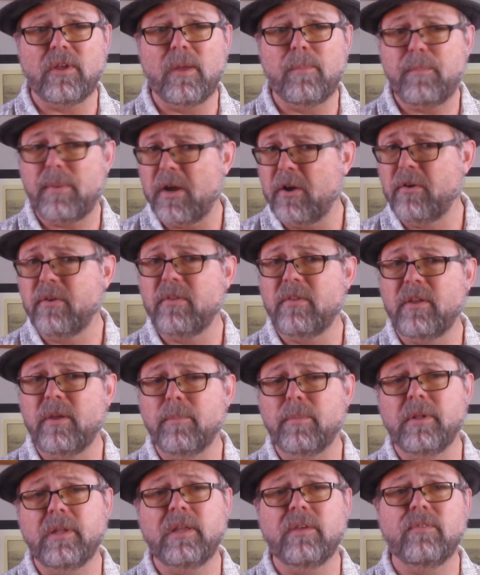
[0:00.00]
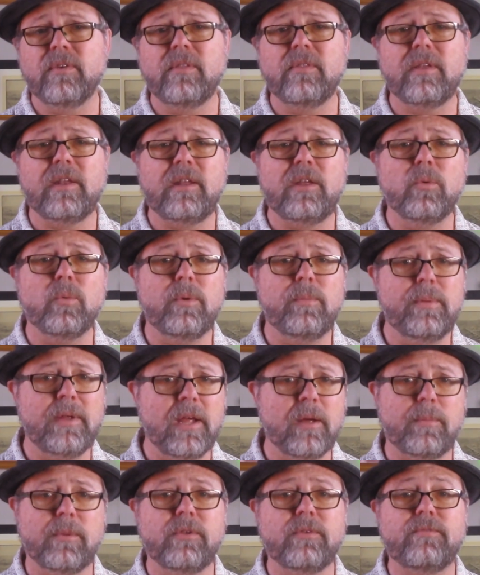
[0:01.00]
apparently believing that he would be
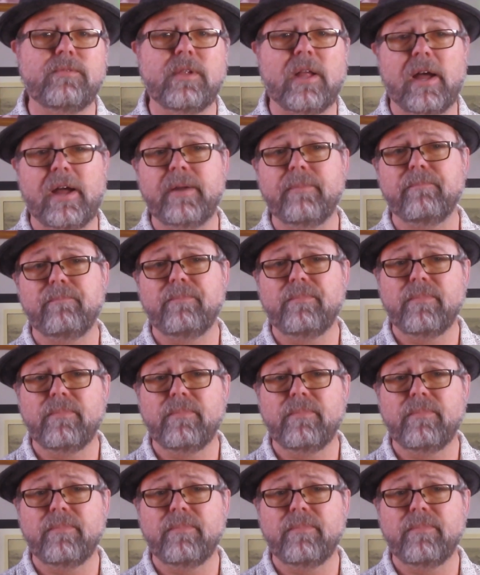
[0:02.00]
able to fly.